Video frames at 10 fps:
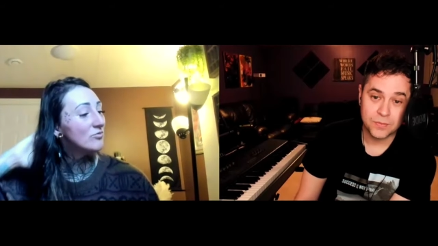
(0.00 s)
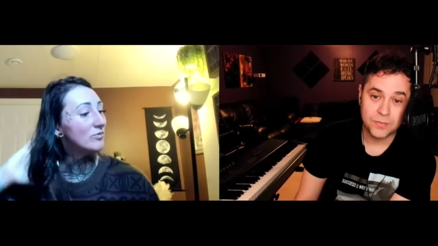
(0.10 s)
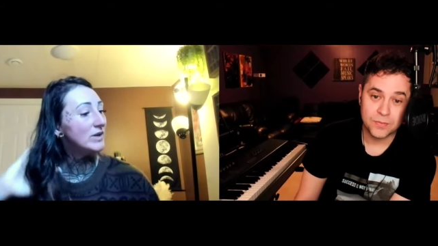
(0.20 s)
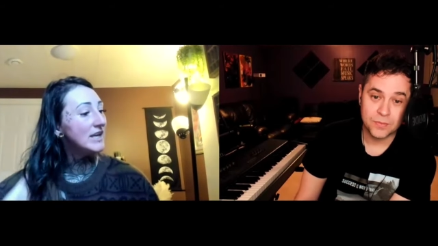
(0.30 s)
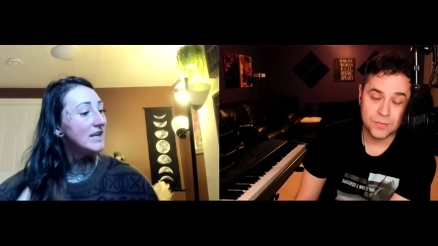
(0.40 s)

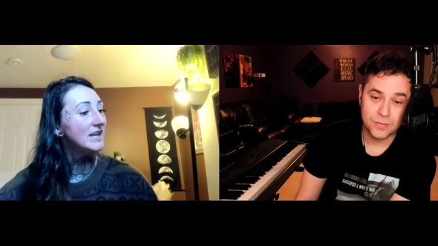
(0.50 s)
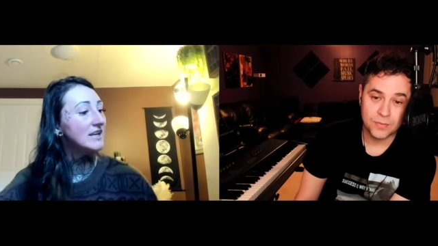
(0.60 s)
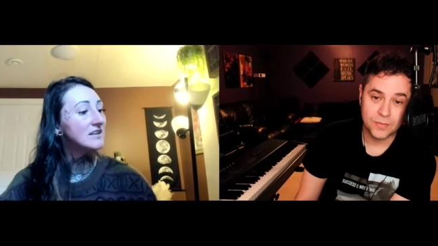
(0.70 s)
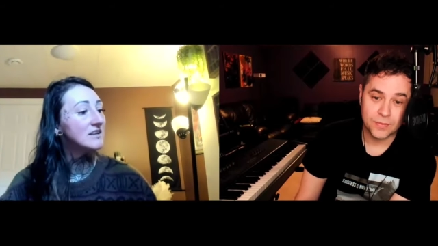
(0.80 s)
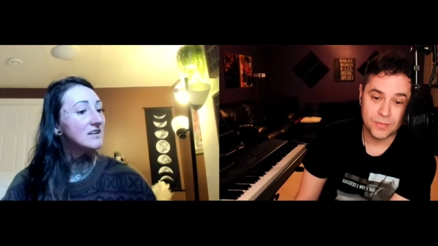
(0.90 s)

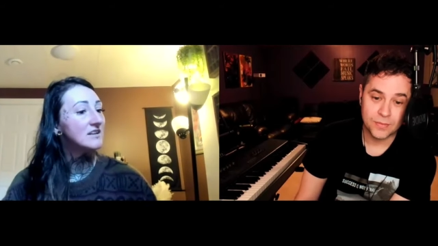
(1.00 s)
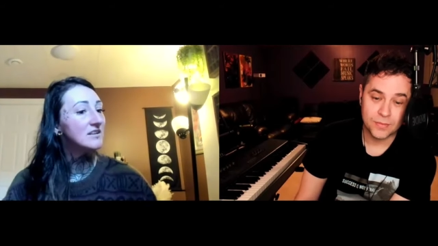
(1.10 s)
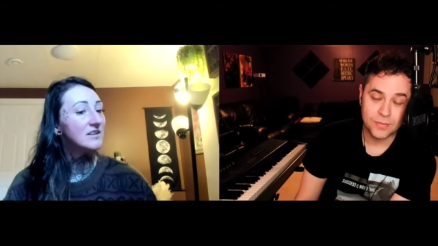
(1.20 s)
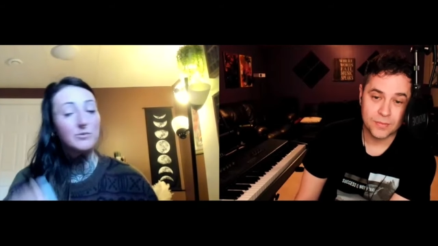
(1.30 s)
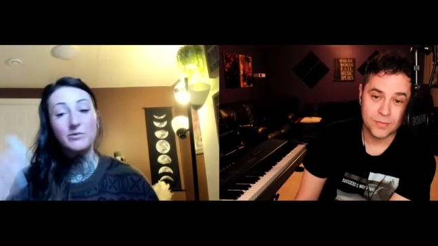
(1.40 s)
Speaker 1: we
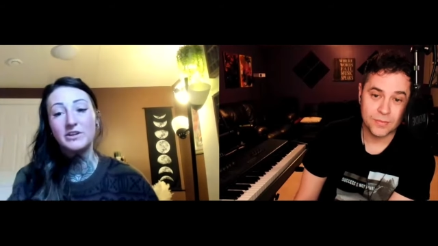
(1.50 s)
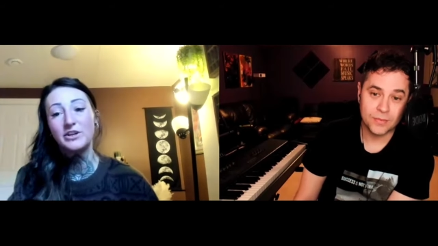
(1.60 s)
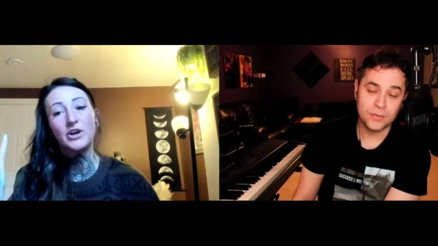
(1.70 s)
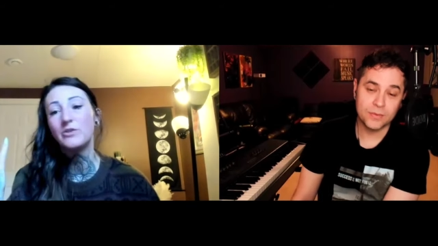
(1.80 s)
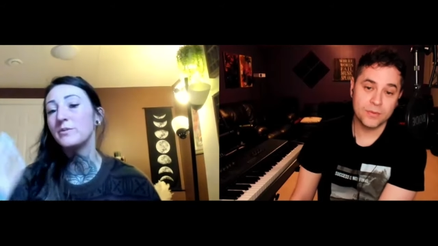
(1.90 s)
like, we're going
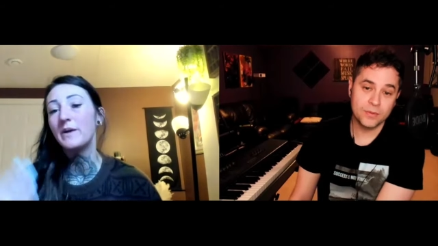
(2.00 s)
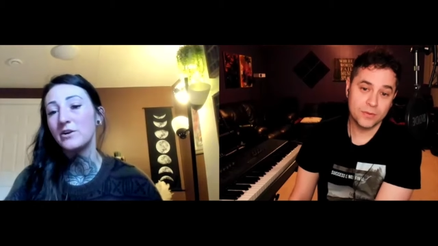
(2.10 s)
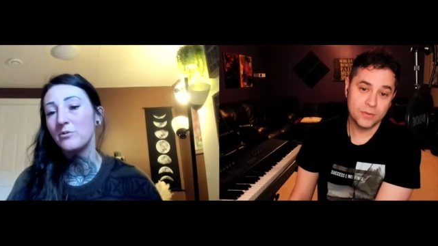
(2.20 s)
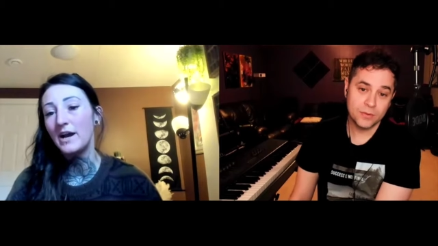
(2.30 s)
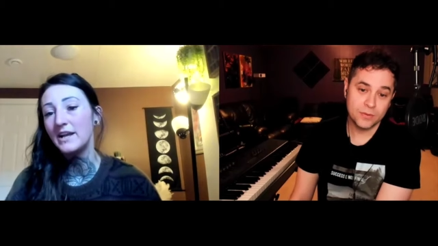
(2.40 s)
to go no
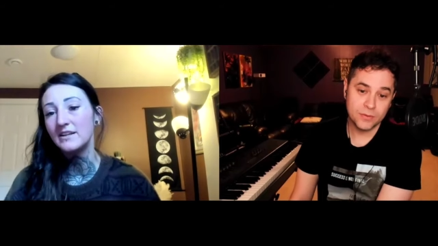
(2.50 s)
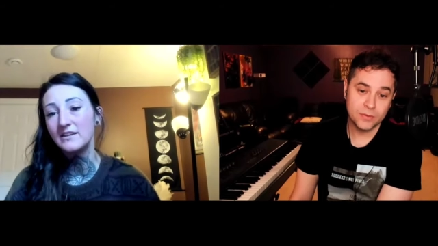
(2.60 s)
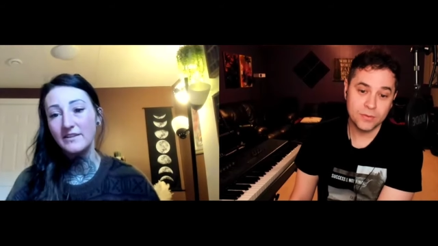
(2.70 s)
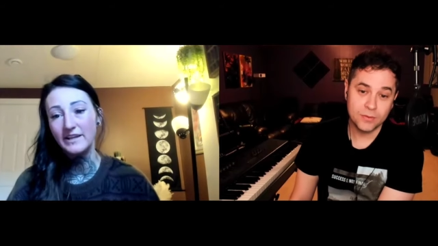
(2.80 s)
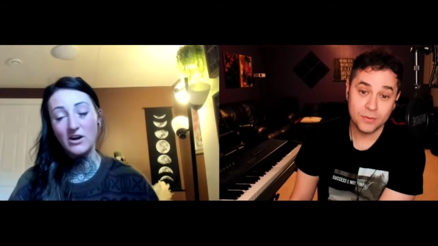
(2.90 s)
matter what,
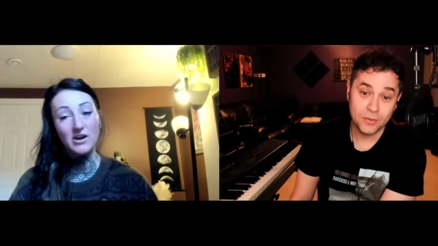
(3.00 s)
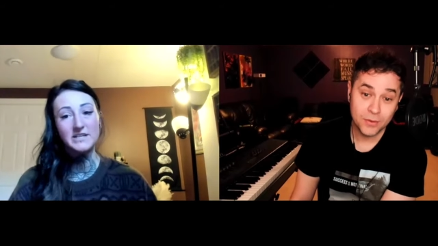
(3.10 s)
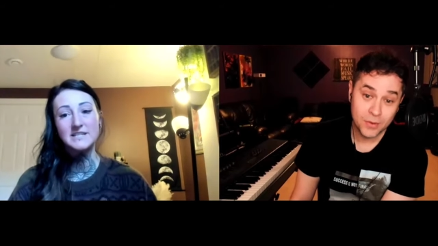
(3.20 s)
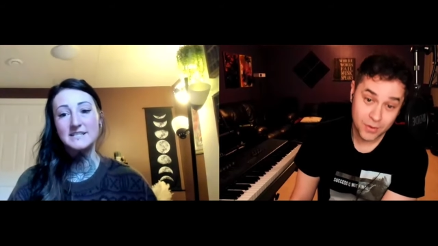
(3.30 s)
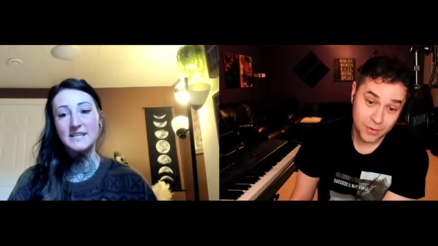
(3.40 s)
like,
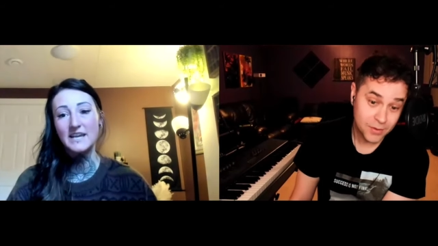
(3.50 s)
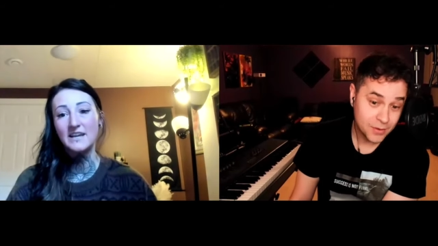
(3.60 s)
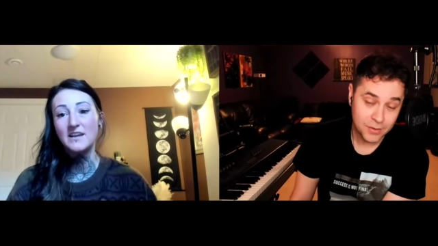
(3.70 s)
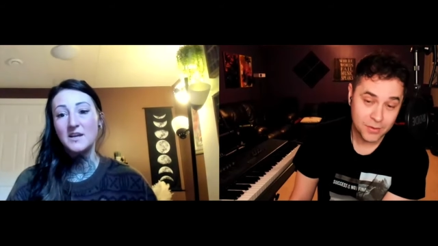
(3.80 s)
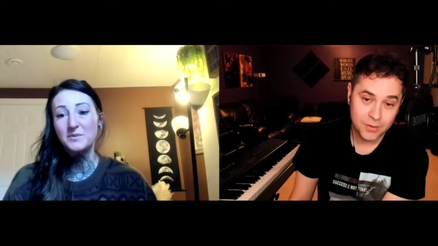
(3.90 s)

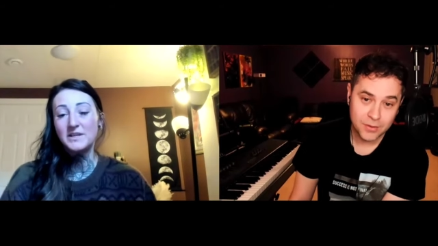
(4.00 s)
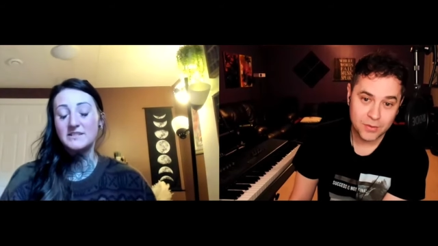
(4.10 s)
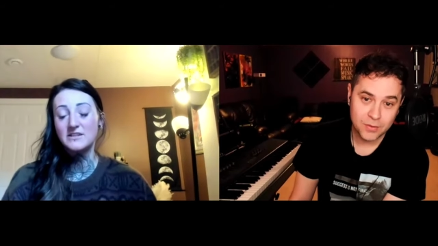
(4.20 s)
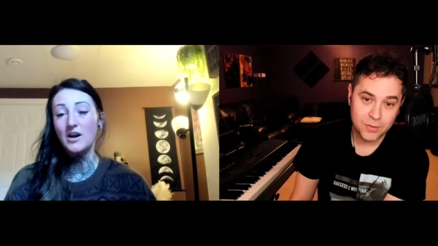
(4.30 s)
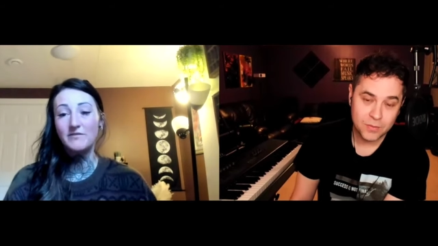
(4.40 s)
honestly,
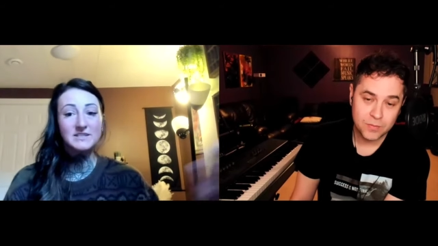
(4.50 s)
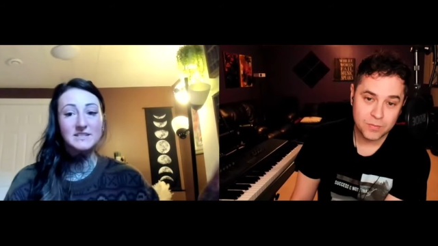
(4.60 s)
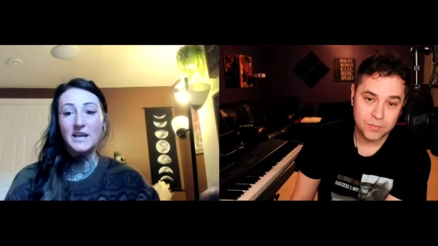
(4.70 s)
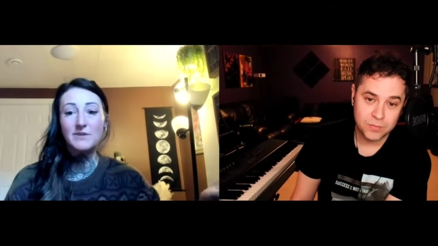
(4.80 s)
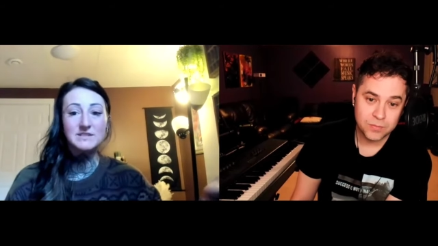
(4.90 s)
because
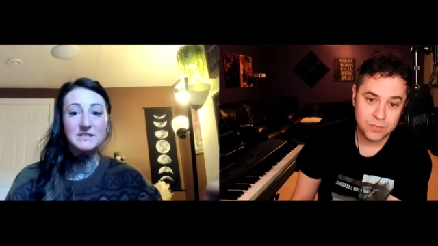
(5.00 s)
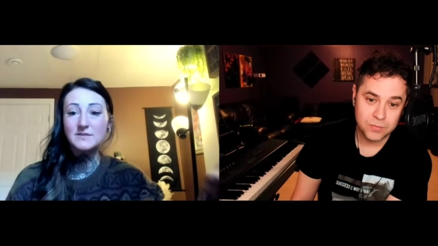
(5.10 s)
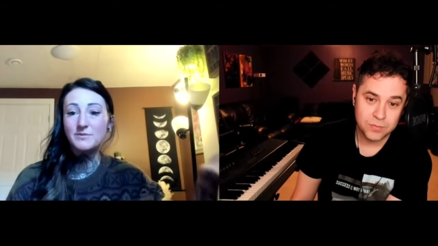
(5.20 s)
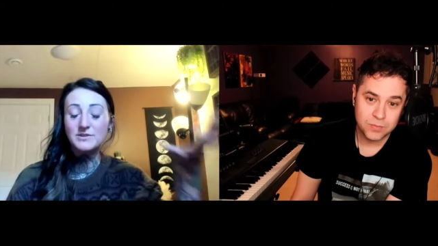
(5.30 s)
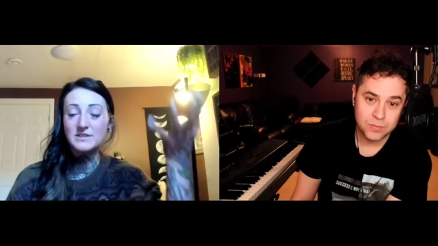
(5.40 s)
obviously I wasn't
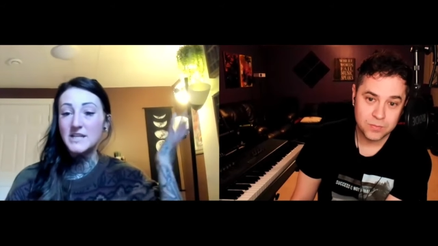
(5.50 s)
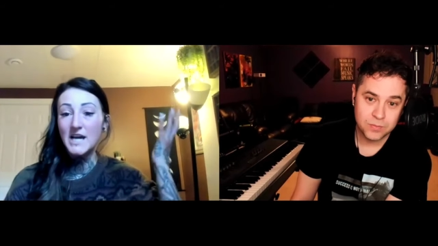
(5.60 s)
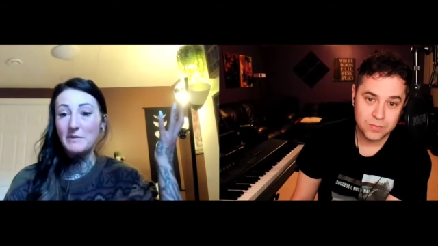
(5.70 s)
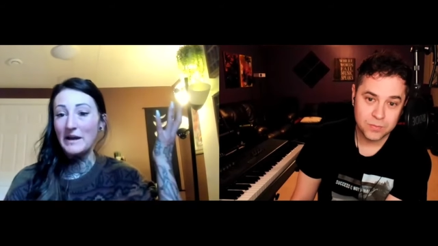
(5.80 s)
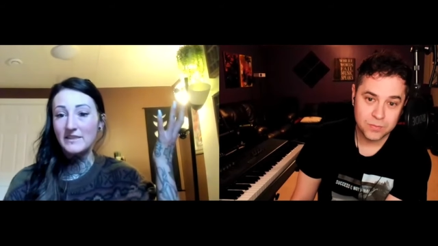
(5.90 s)
supposed to
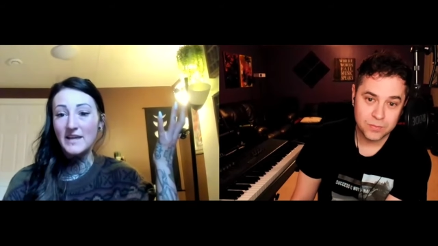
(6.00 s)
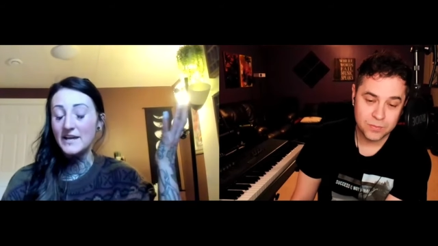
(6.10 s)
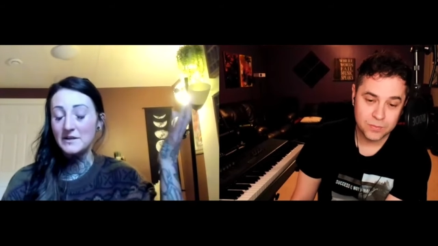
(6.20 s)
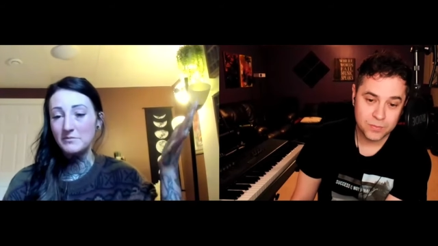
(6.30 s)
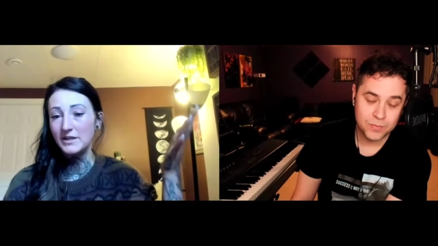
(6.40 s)
die back
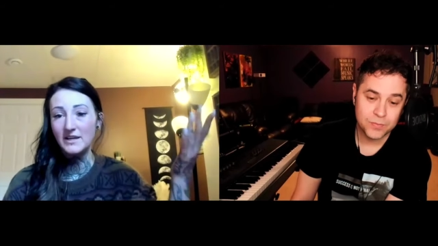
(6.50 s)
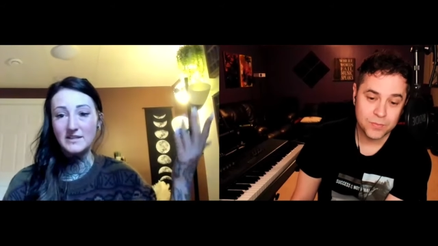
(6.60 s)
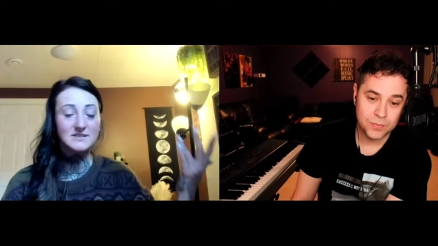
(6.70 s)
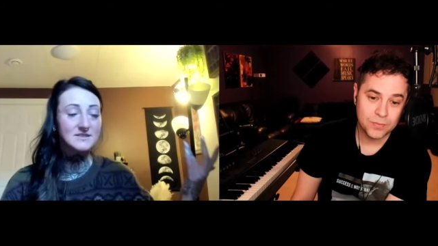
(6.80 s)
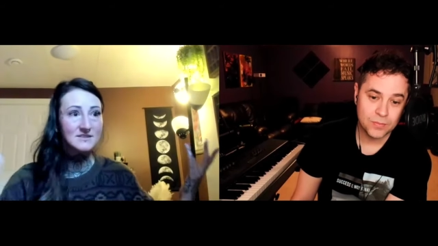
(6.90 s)
then,
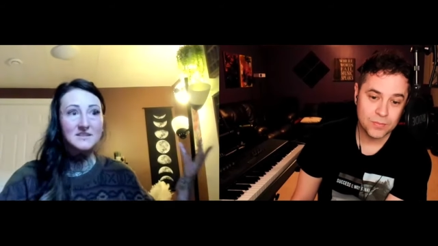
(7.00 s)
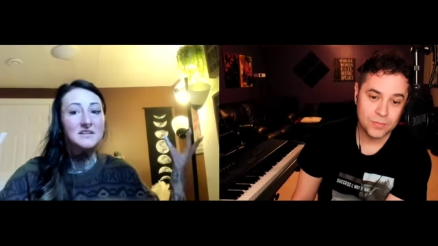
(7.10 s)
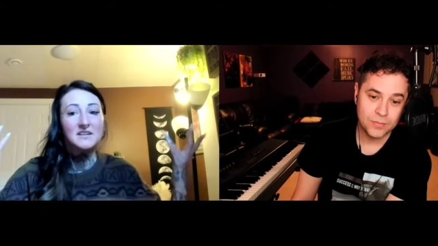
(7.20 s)
because